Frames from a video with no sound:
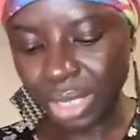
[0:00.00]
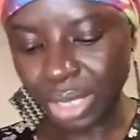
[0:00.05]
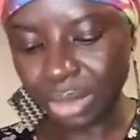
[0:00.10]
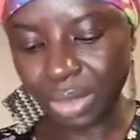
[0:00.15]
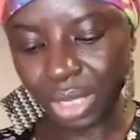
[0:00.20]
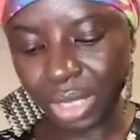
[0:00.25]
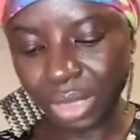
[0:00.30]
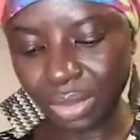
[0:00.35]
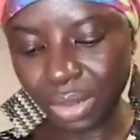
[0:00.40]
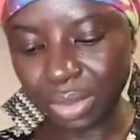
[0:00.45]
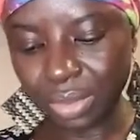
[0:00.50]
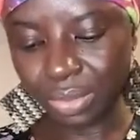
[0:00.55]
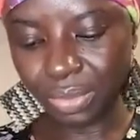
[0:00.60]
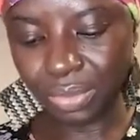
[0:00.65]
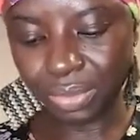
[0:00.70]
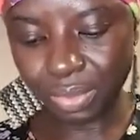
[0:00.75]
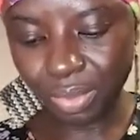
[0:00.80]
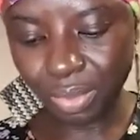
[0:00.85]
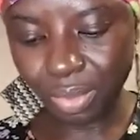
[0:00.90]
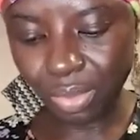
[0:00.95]

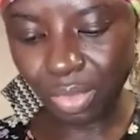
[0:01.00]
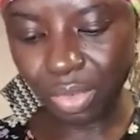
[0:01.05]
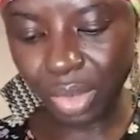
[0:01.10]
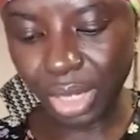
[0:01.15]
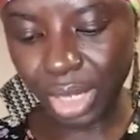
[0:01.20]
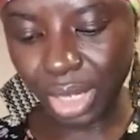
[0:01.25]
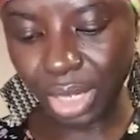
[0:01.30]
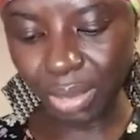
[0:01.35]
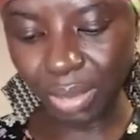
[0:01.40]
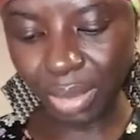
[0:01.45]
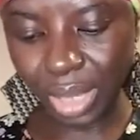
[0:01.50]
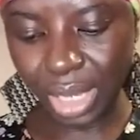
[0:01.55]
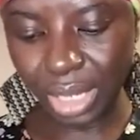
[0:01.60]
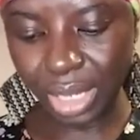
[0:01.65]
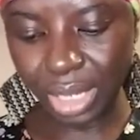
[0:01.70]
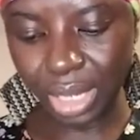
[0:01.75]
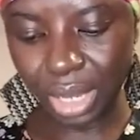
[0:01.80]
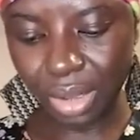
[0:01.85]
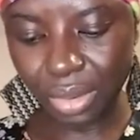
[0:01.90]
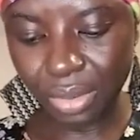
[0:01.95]
Chimisro, money, you
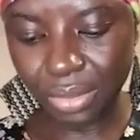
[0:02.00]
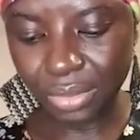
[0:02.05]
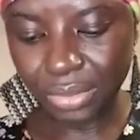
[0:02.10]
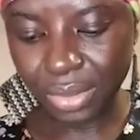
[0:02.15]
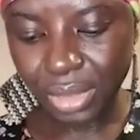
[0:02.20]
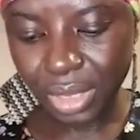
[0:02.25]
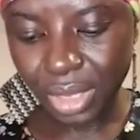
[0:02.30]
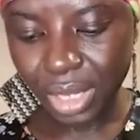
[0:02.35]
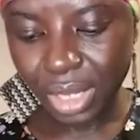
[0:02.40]
may in now.